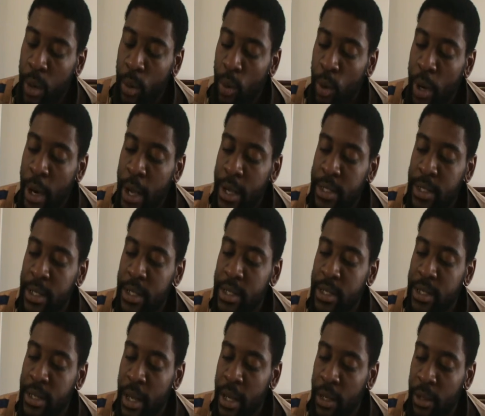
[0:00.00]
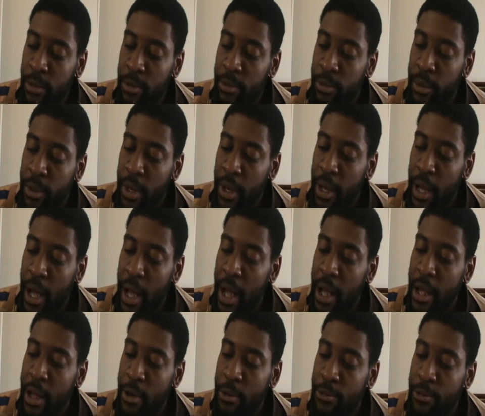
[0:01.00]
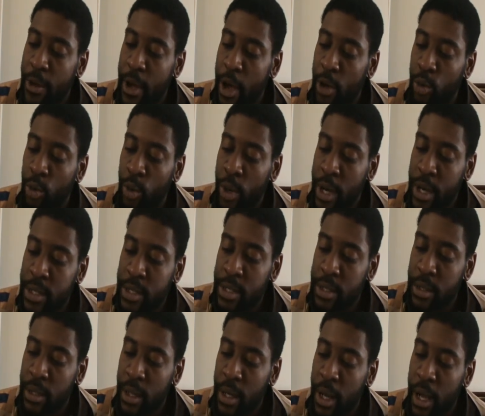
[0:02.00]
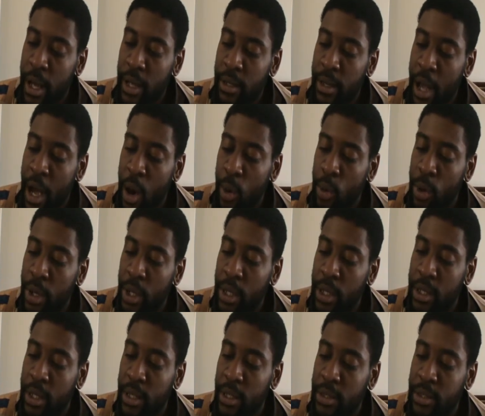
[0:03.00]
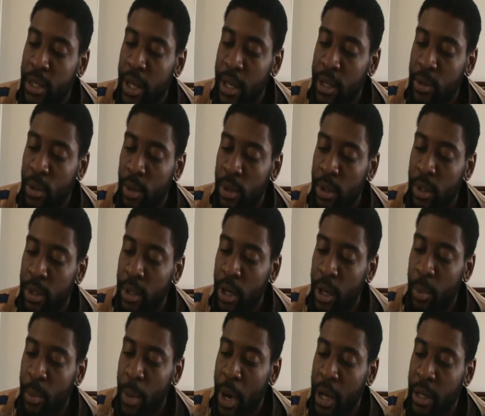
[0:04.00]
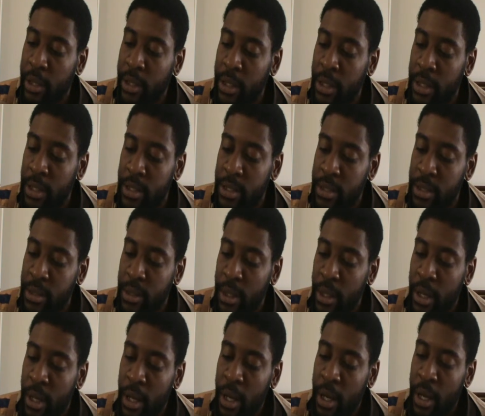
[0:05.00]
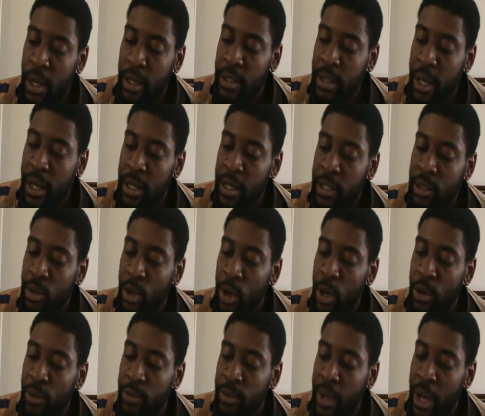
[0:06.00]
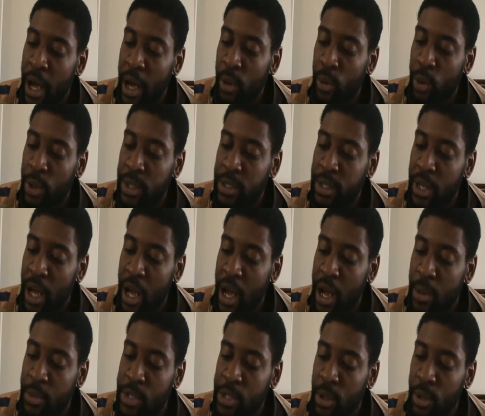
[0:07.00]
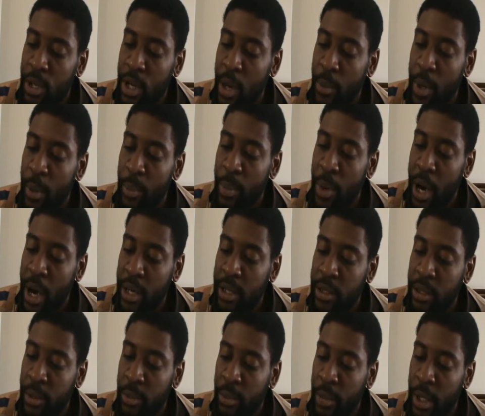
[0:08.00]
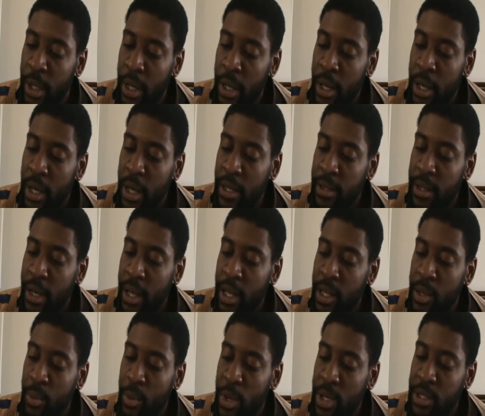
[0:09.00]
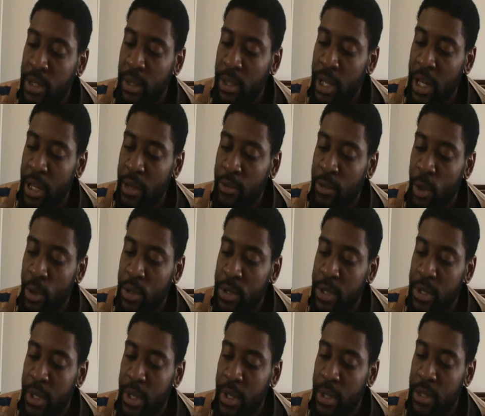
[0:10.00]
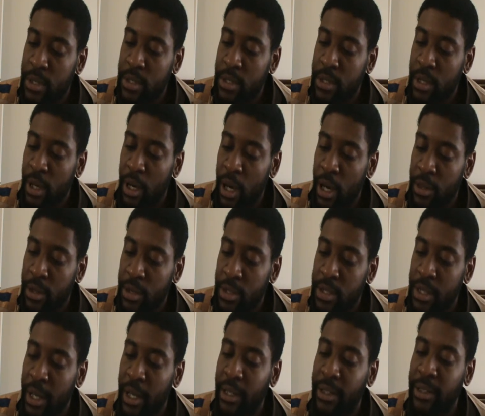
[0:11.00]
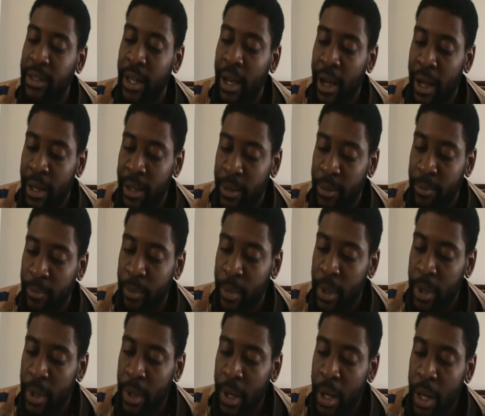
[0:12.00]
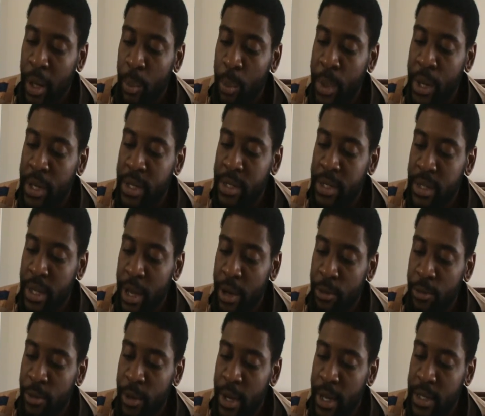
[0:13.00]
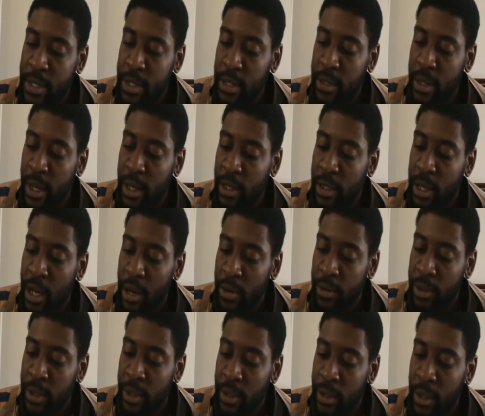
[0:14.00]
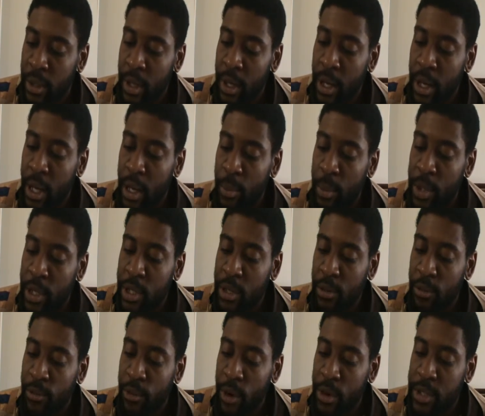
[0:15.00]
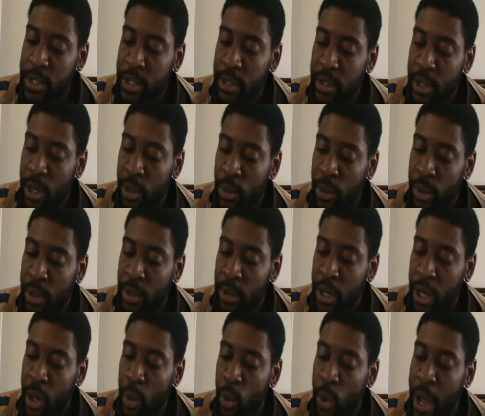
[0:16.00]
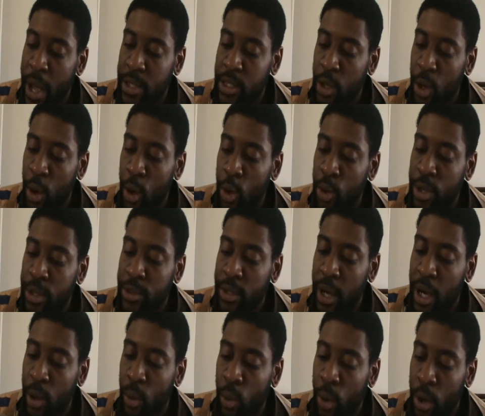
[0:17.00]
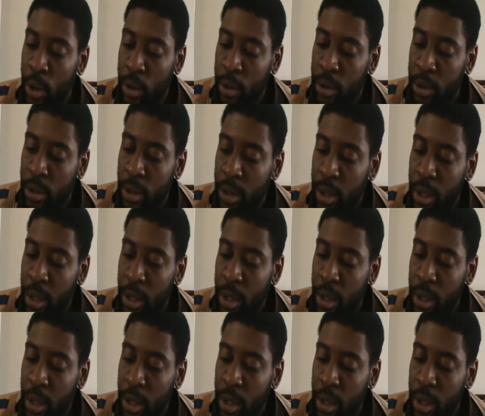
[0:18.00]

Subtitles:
Whereas he saith, I have found rest, and now will eat continually of my goods. And yet he knoweth not what time shall come upon him, and that he must leave those things to others and die. Be steadfast in thy covenant, and be conversant therein, and wax old in thy work.